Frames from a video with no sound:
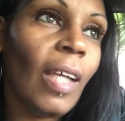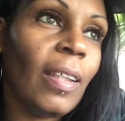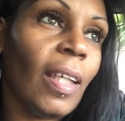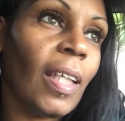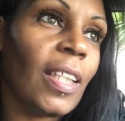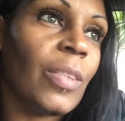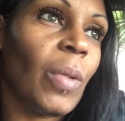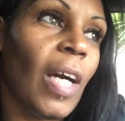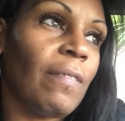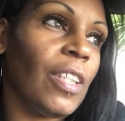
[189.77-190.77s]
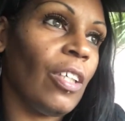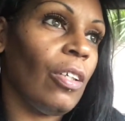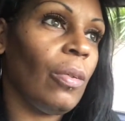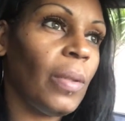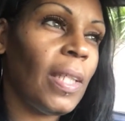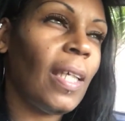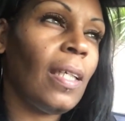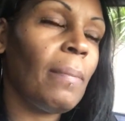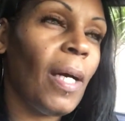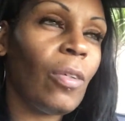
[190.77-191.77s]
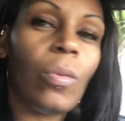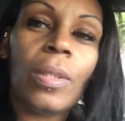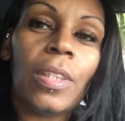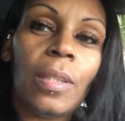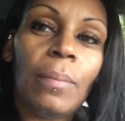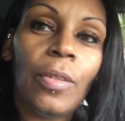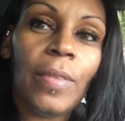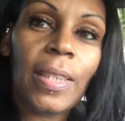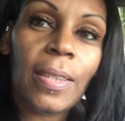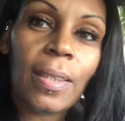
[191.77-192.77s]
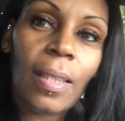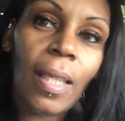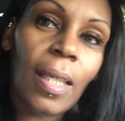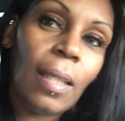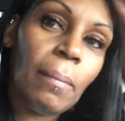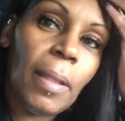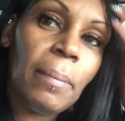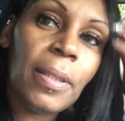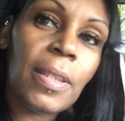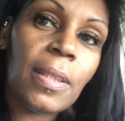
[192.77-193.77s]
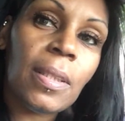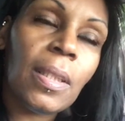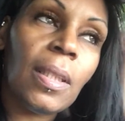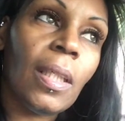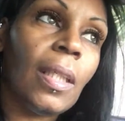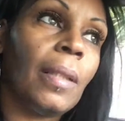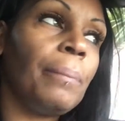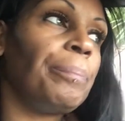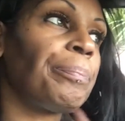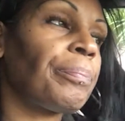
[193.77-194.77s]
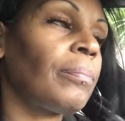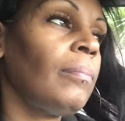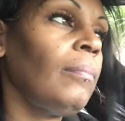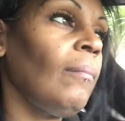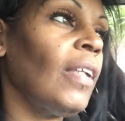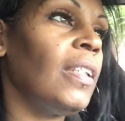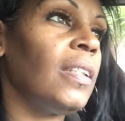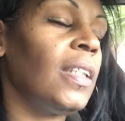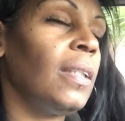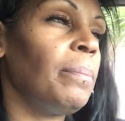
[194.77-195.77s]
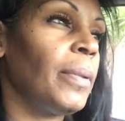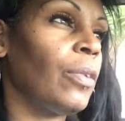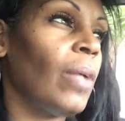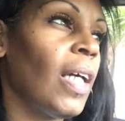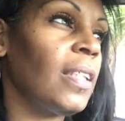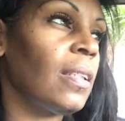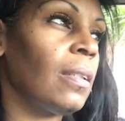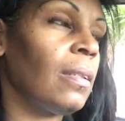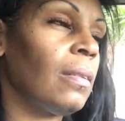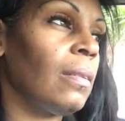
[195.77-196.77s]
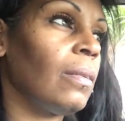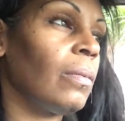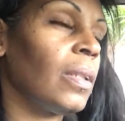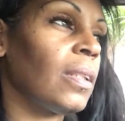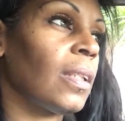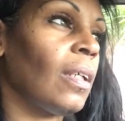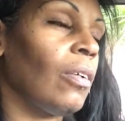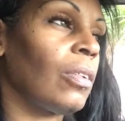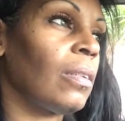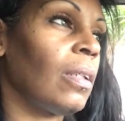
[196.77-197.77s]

And then I guess we'll have dinner. Thinking about going to the movies tonight, maybe to see um, Deep Horizon what is it called?